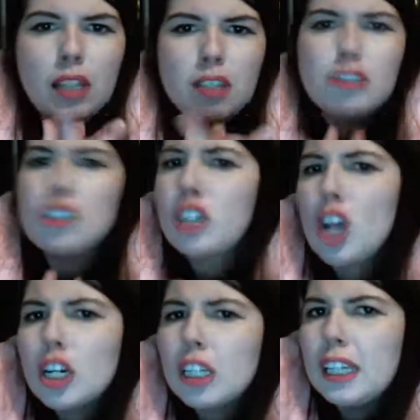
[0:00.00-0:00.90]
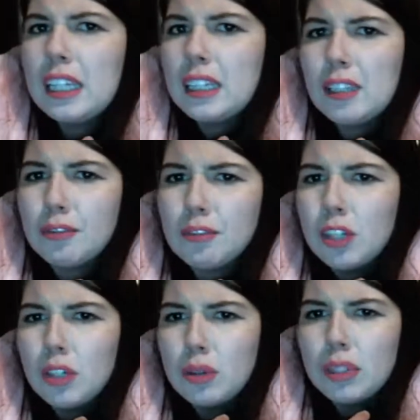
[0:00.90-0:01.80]
and startlingly
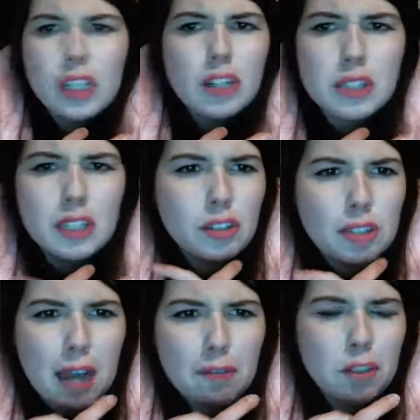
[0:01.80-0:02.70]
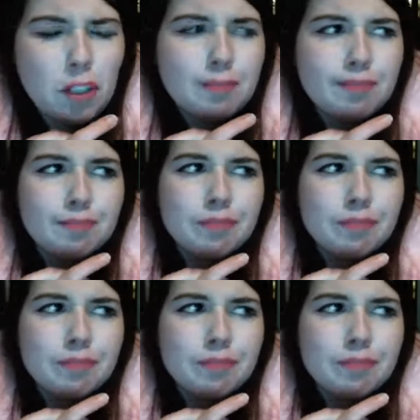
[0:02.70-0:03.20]
few the years and years after.